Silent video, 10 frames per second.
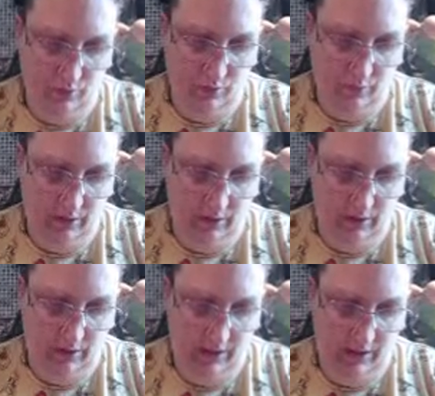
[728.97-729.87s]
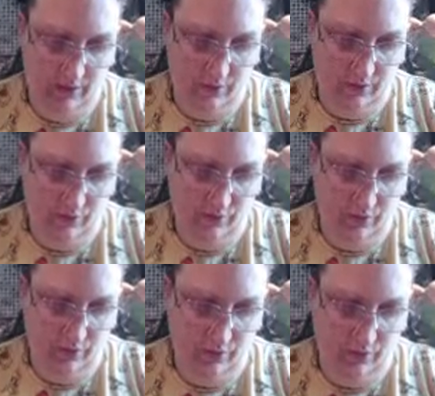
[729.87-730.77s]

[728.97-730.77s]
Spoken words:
my ears.